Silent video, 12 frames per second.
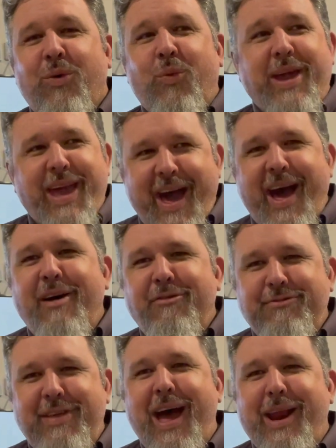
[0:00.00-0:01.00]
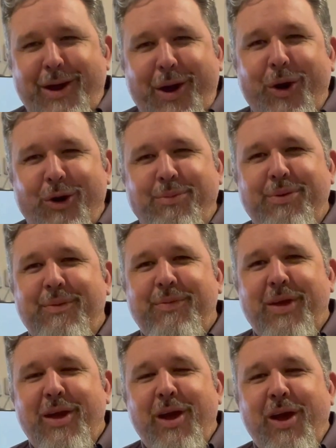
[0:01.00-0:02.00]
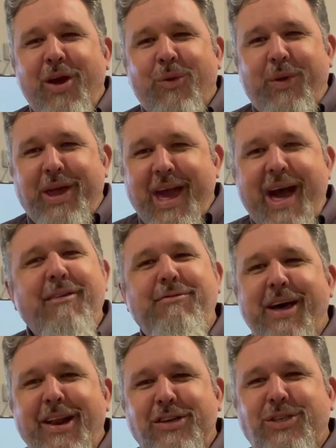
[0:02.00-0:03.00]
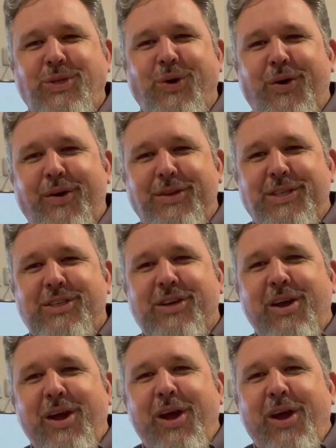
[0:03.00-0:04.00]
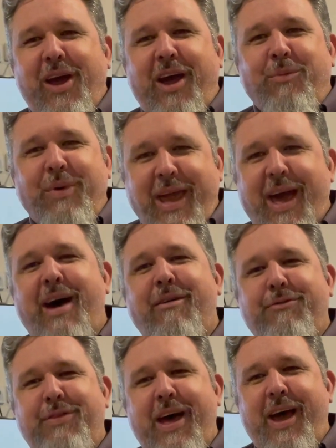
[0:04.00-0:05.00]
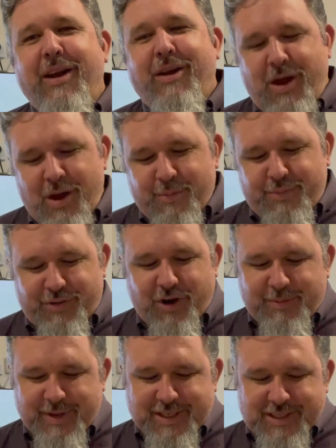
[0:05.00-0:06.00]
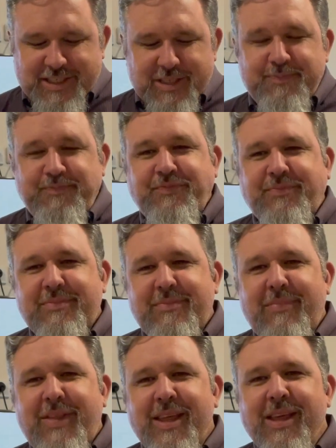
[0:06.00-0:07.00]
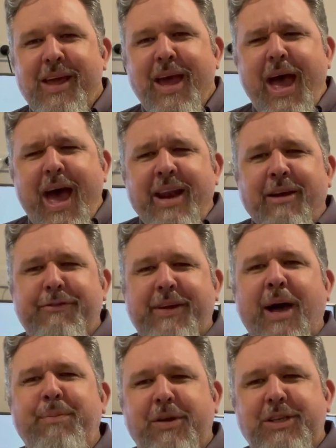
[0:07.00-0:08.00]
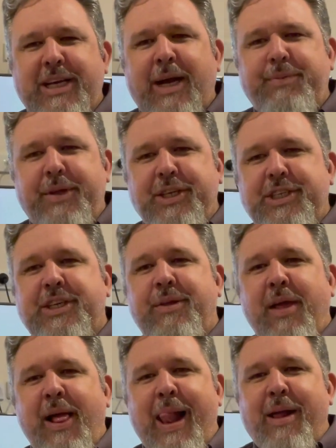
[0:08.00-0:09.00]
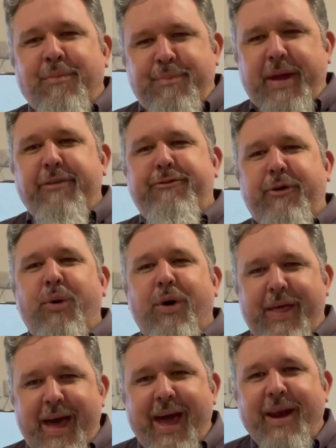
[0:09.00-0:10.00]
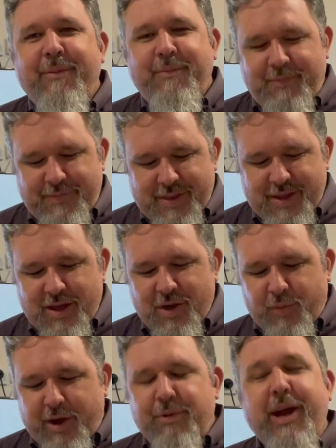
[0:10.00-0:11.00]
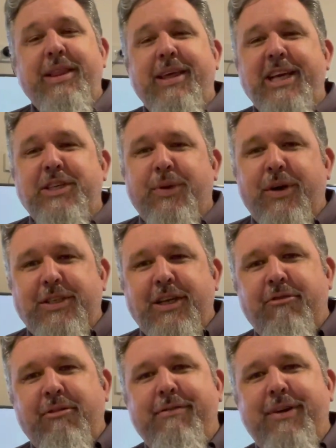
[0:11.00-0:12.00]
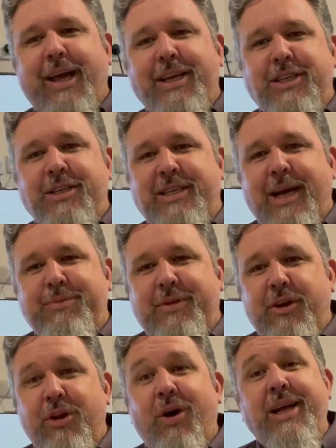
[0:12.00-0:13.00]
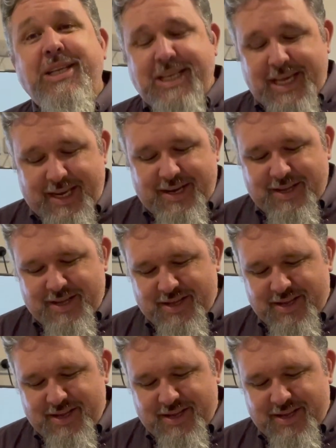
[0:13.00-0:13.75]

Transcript: We have that hope. We have that assurance, and we have that promise. And a couple of chapters before that, we read these words in Revelation chapter 19.